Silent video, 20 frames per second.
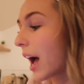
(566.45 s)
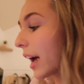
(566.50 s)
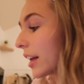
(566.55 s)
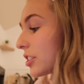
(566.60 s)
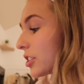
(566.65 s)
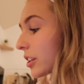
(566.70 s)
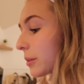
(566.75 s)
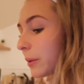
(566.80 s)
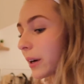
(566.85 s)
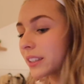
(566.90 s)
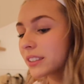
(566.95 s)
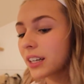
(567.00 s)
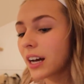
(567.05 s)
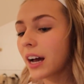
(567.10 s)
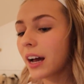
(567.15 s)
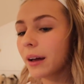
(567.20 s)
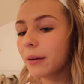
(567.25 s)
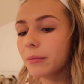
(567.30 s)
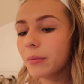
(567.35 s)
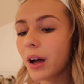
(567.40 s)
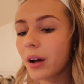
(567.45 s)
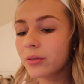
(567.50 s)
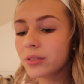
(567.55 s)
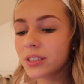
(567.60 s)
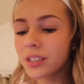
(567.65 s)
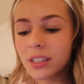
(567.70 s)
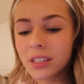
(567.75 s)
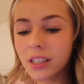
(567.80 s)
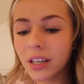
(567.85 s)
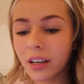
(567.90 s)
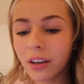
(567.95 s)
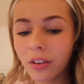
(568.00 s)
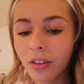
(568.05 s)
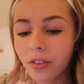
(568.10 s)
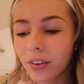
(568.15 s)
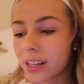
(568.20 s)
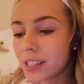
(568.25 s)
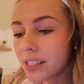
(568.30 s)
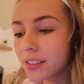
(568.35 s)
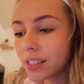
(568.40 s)
I took my time. I was listening to
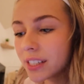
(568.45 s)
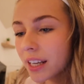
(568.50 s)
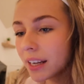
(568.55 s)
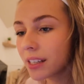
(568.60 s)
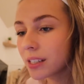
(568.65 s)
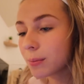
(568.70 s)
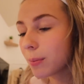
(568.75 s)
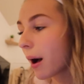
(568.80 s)
the rest of Sadie's